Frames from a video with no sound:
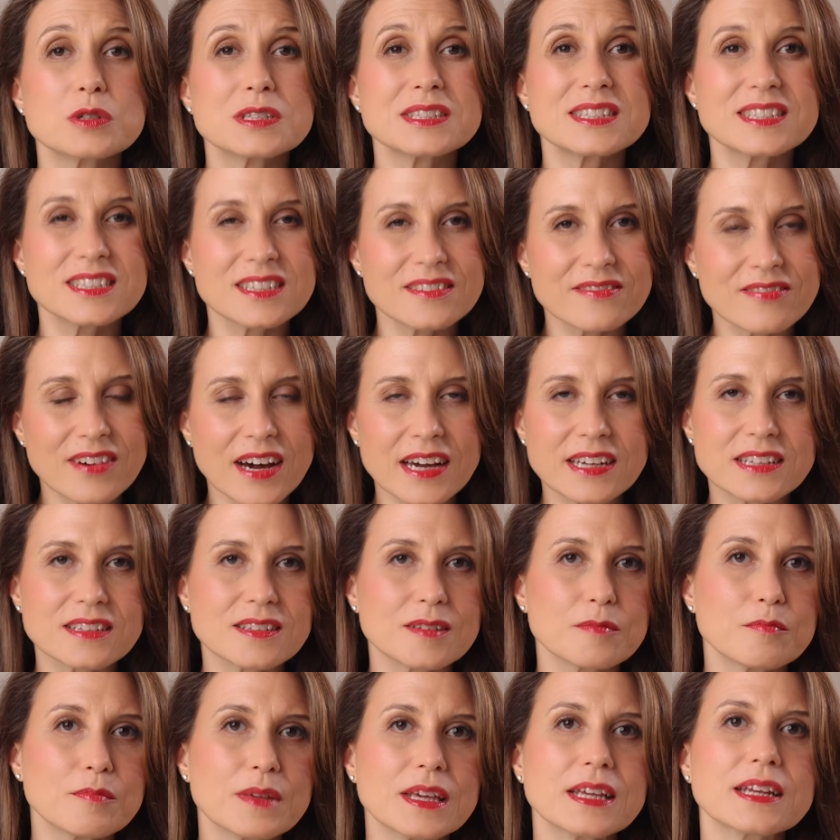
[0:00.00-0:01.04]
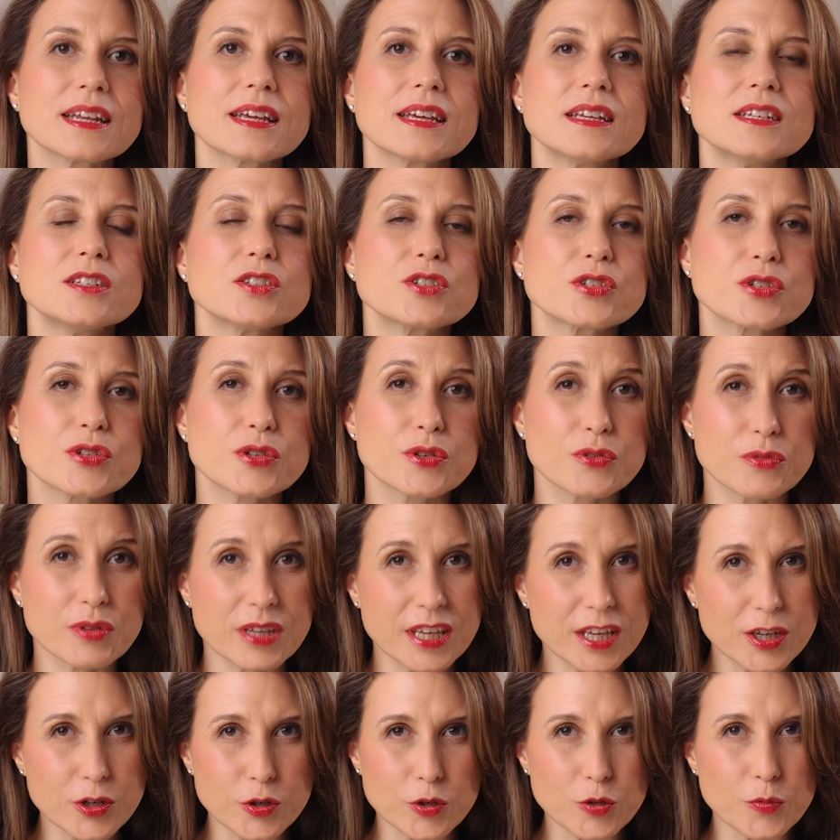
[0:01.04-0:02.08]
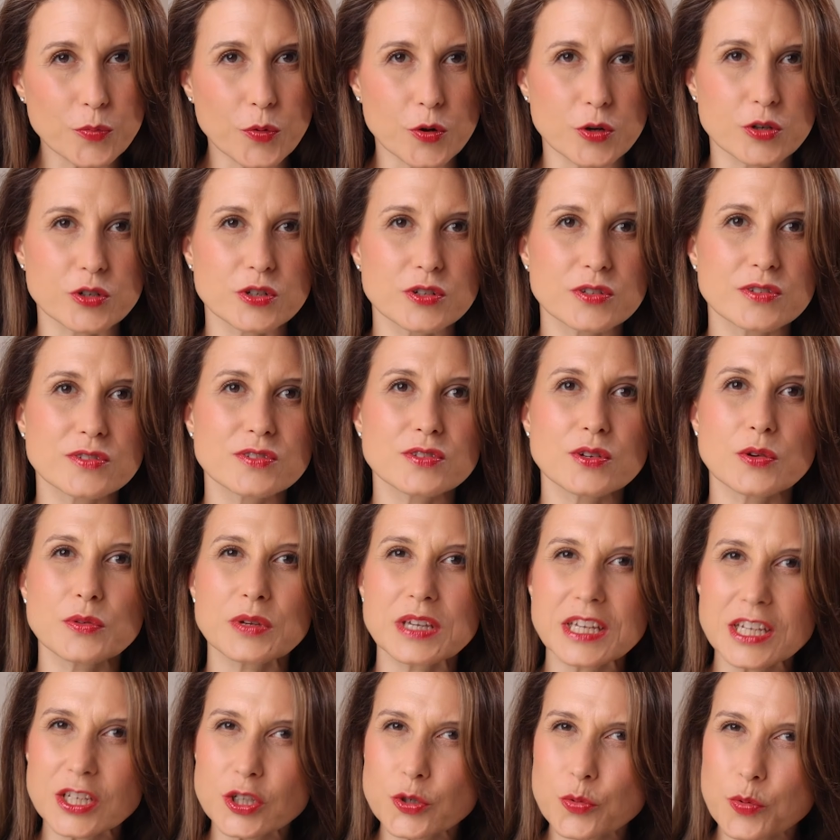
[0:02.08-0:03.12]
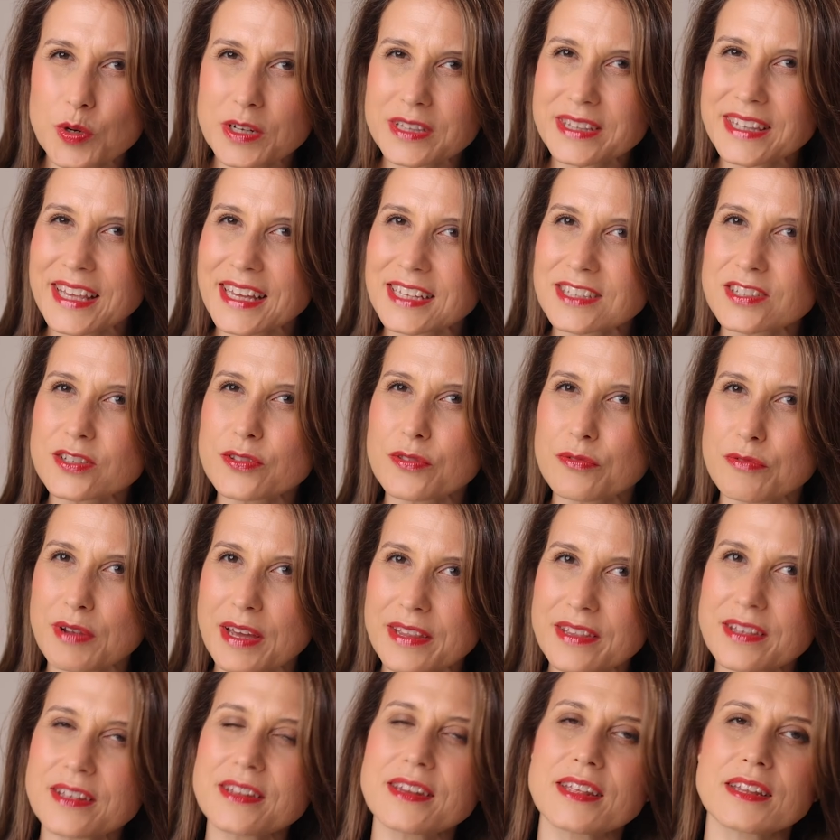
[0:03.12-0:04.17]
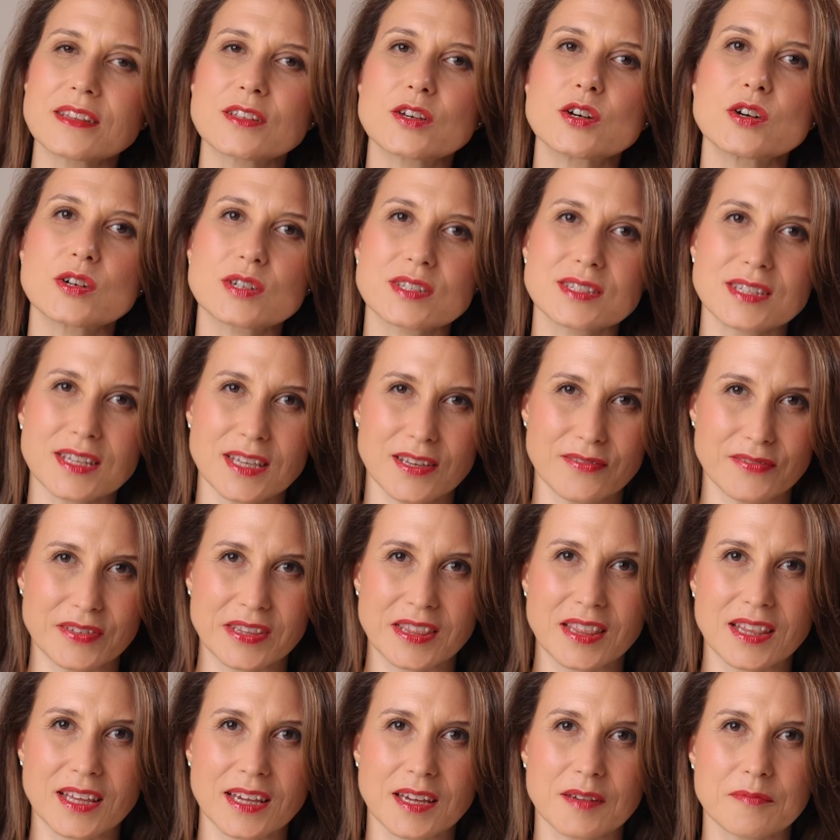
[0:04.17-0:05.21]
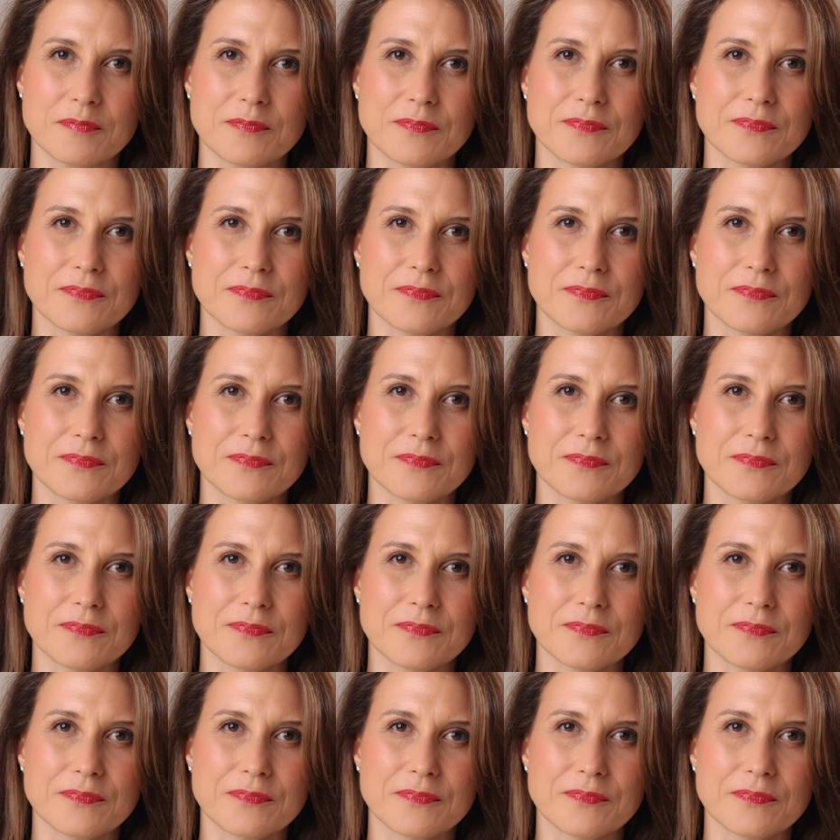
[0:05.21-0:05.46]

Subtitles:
we'll divide the meat into equal portions so each one gets threaded and cooks evenly.